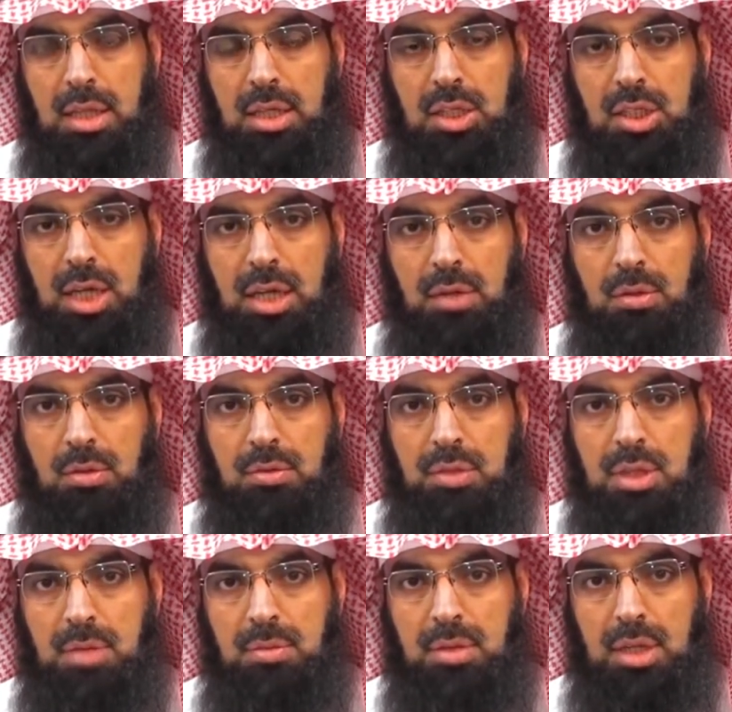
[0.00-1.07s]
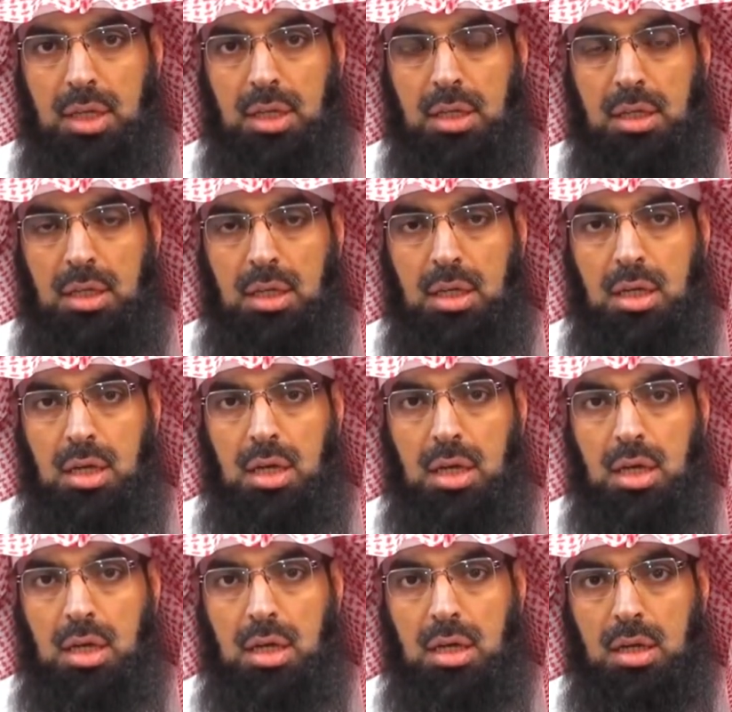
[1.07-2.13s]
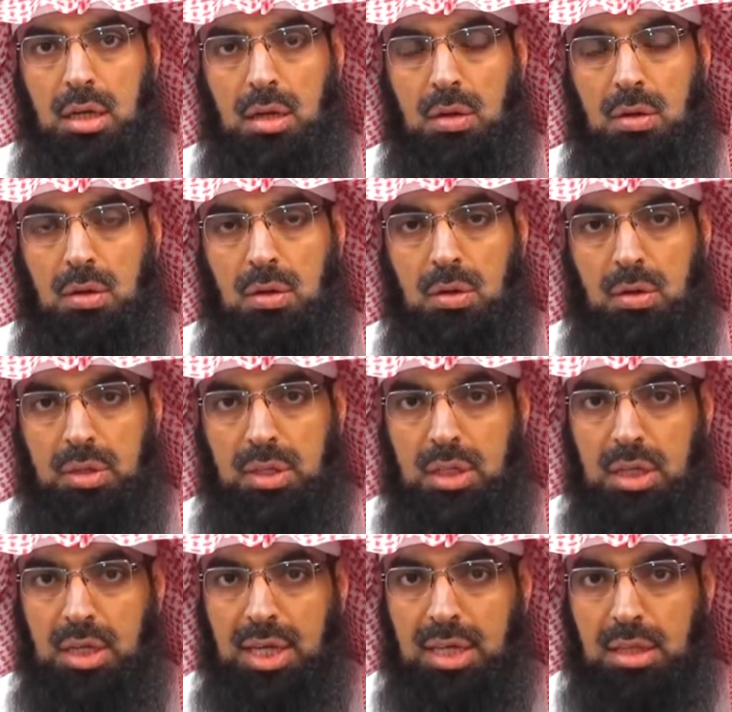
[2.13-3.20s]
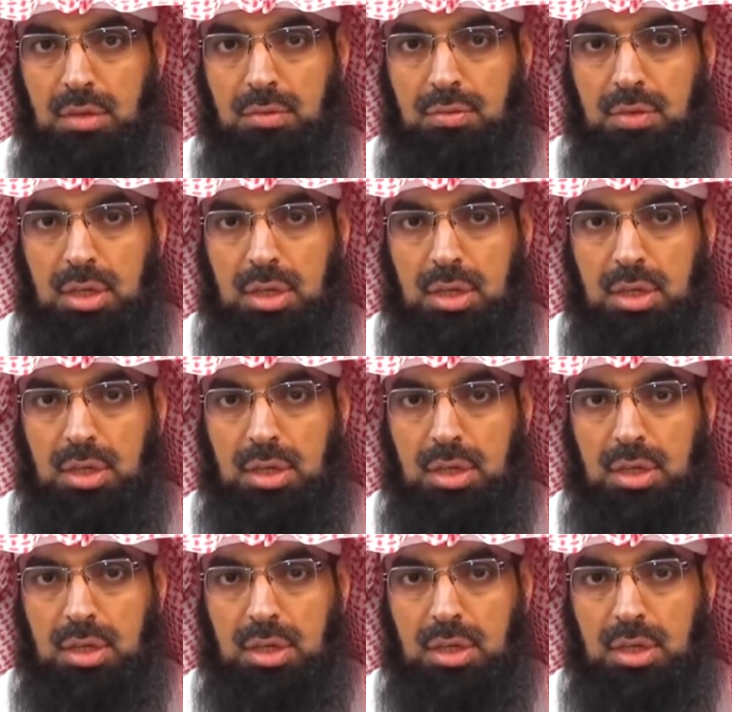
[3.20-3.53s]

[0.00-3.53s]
shadow of something or the length of